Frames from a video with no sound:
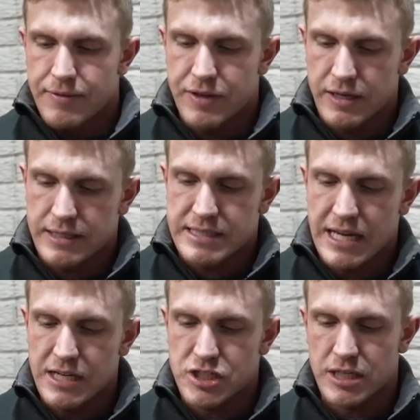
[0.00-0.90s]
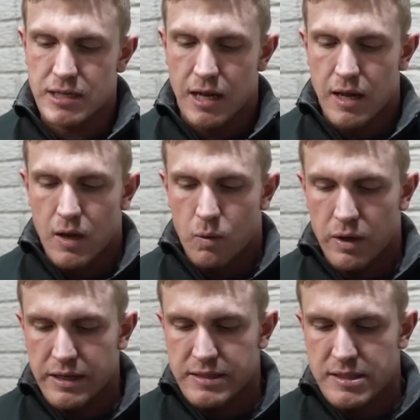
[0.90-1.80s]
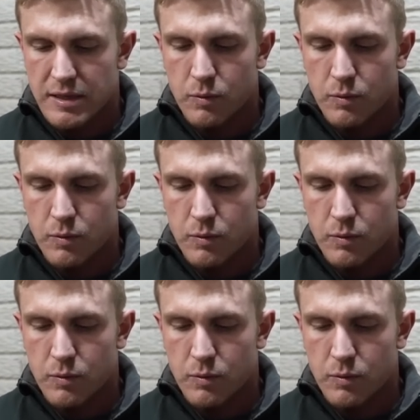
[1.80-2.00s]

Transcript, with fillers: the tension was